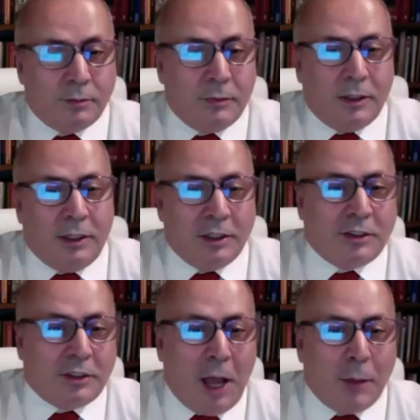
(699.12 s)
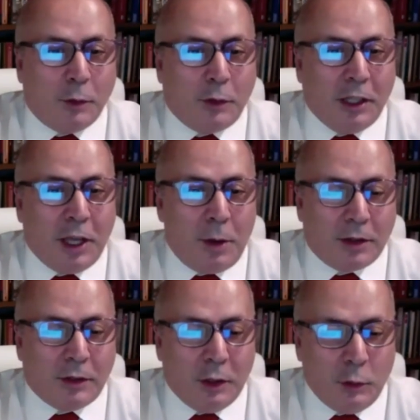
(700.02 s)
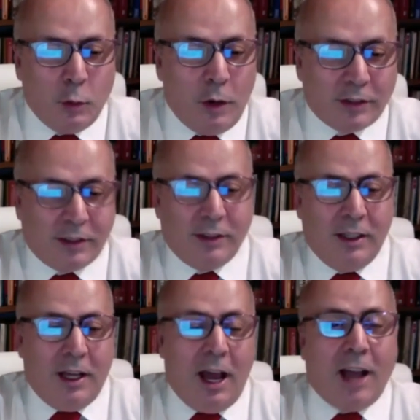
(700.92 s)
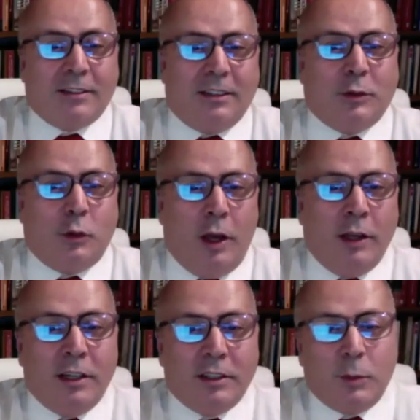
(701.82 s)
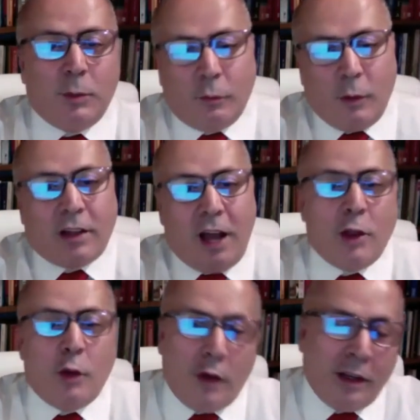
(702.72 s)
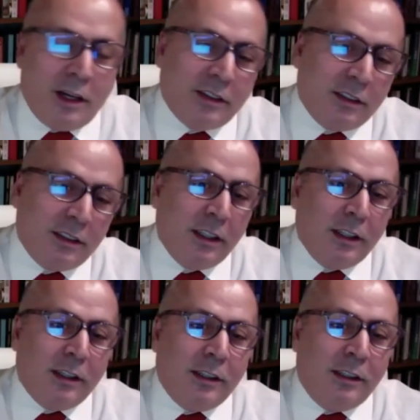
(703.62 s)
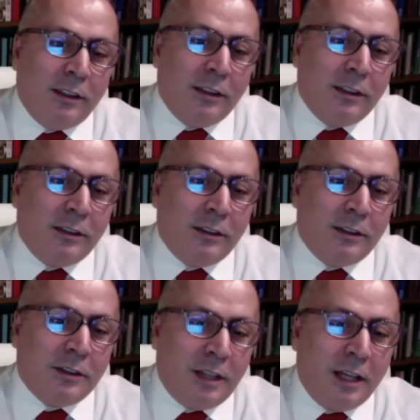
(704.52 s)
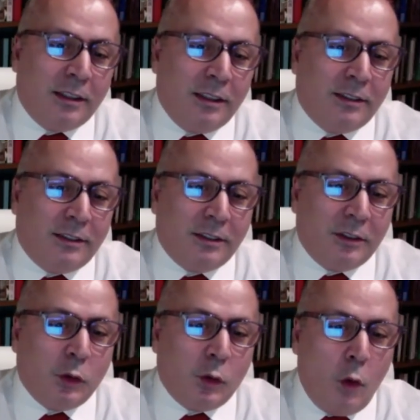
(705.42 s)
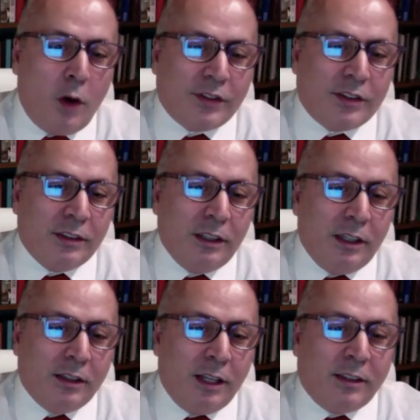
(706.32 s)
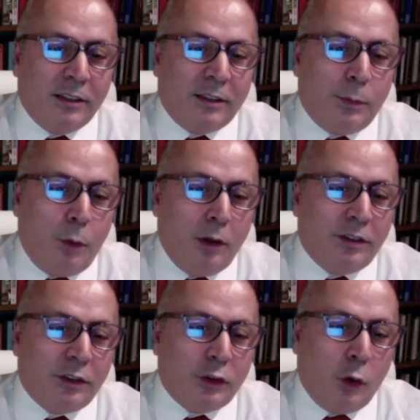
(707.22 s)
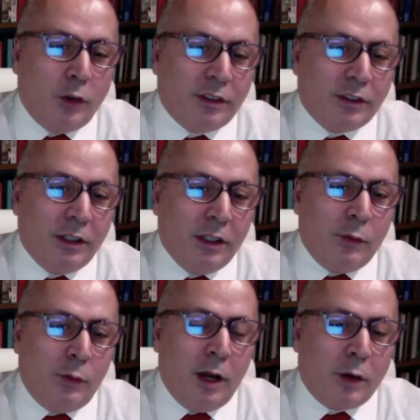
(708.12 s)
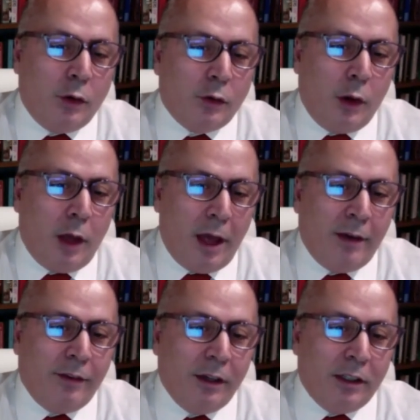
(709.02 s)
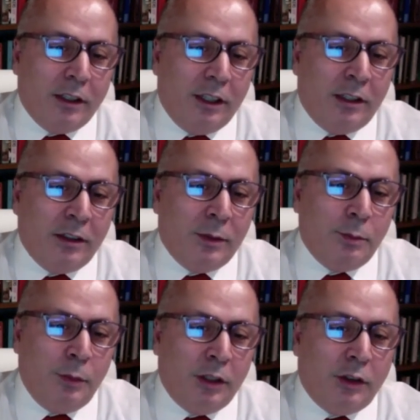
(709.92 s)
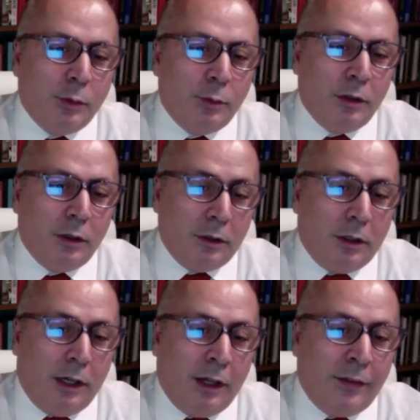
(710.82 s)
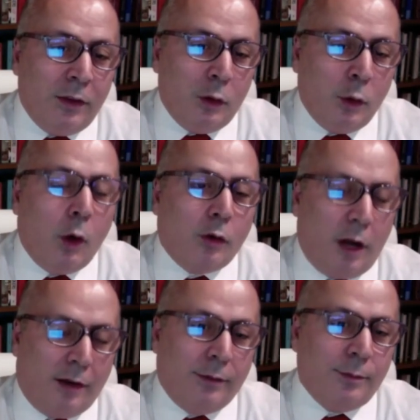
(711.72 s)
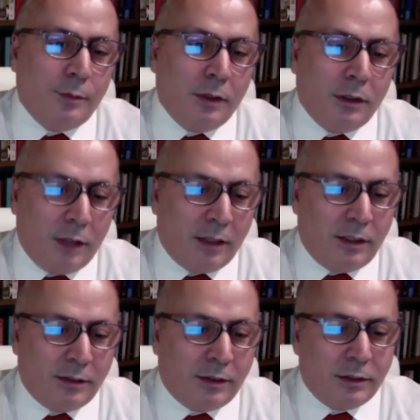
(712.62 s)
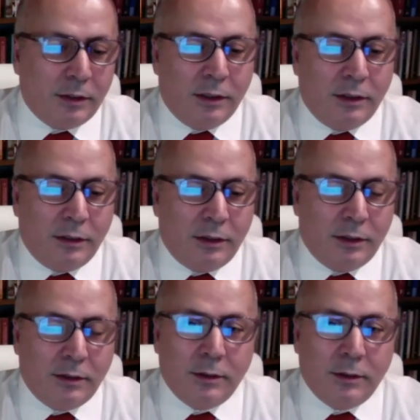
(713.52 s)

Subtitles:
it's time to think about universal access to energy, but what kind of energy? That is the question, that is the policy choices we are going to have in the medium and long run. That is the